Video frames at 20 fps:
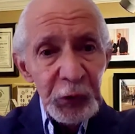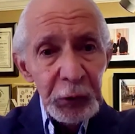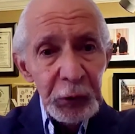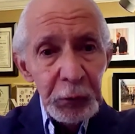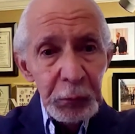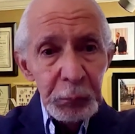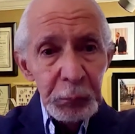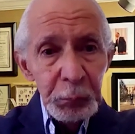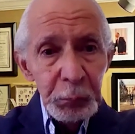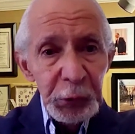
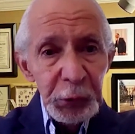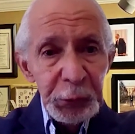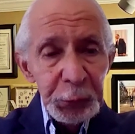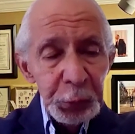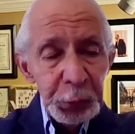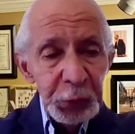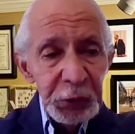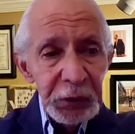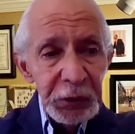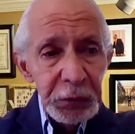
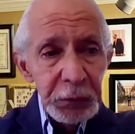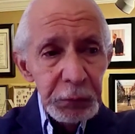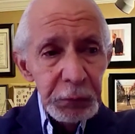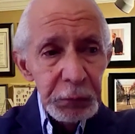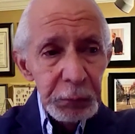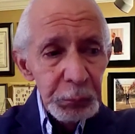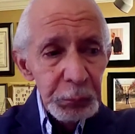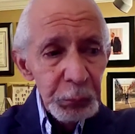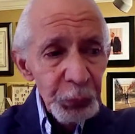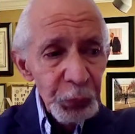between
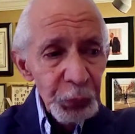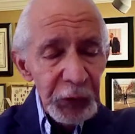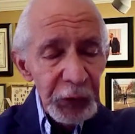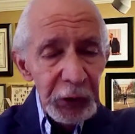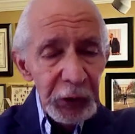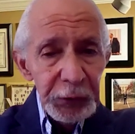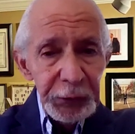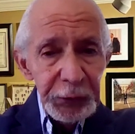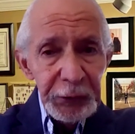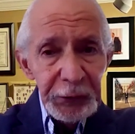
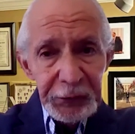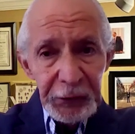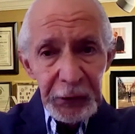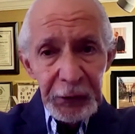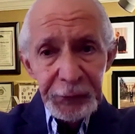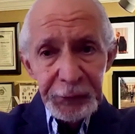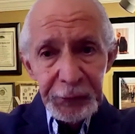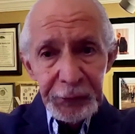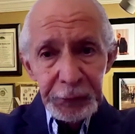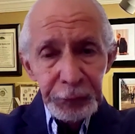
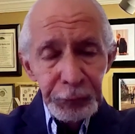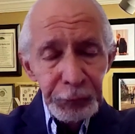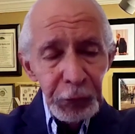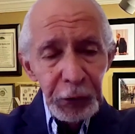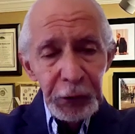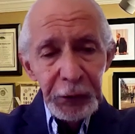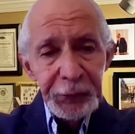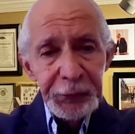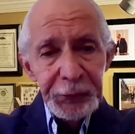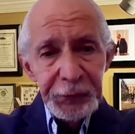dissenting
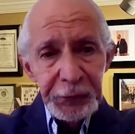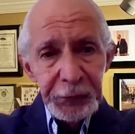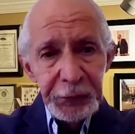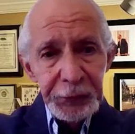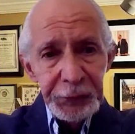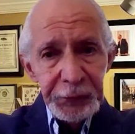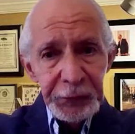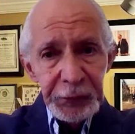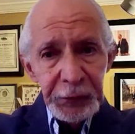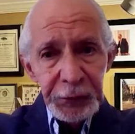voices
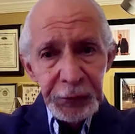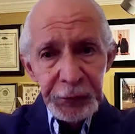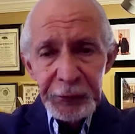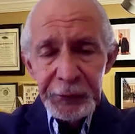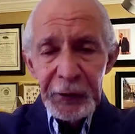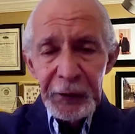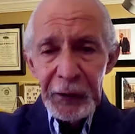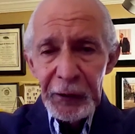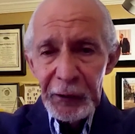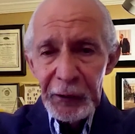in the
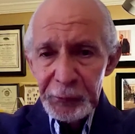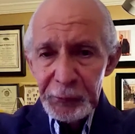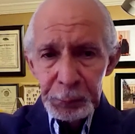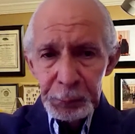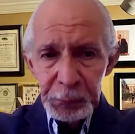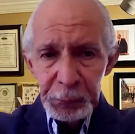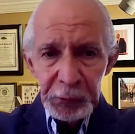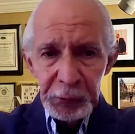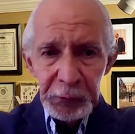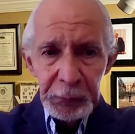
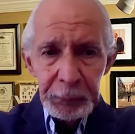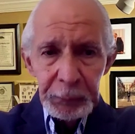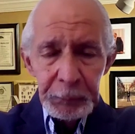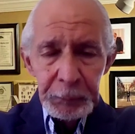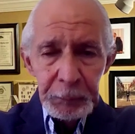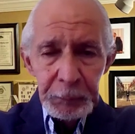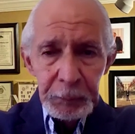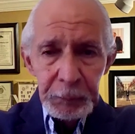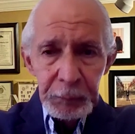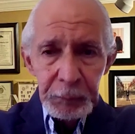diaspora
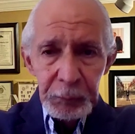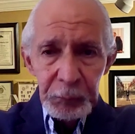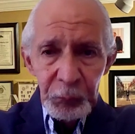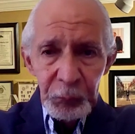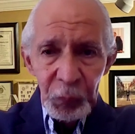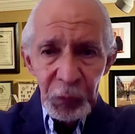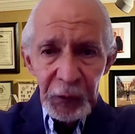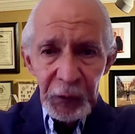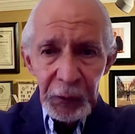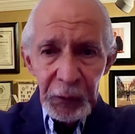
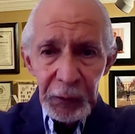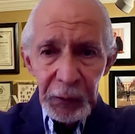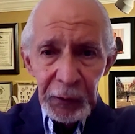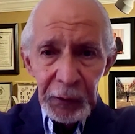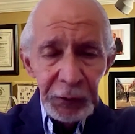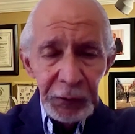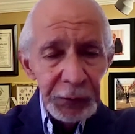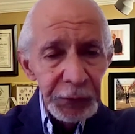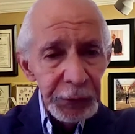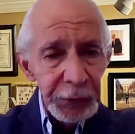and
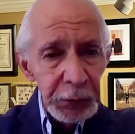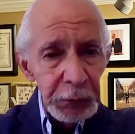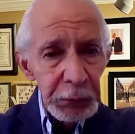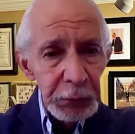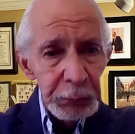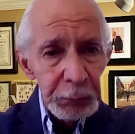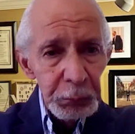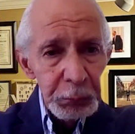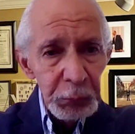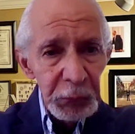the
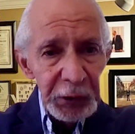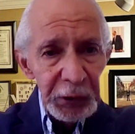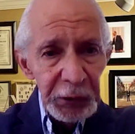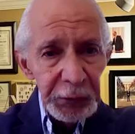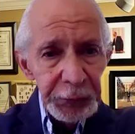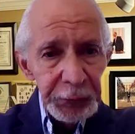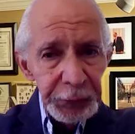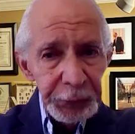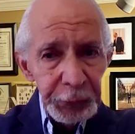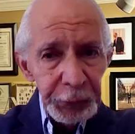
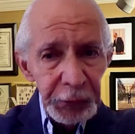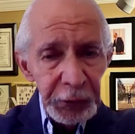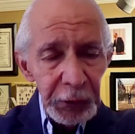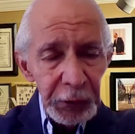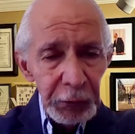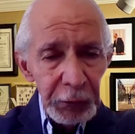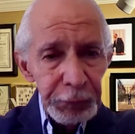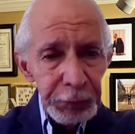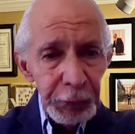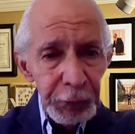Ministry of
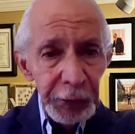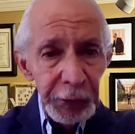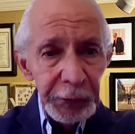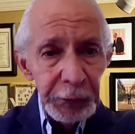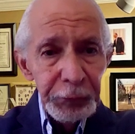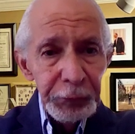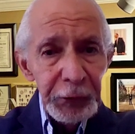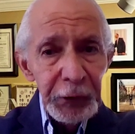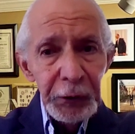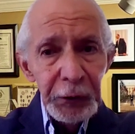Foreign
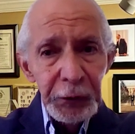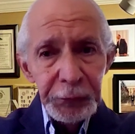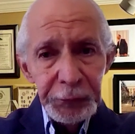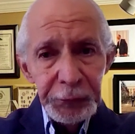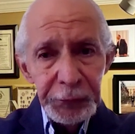Affairs.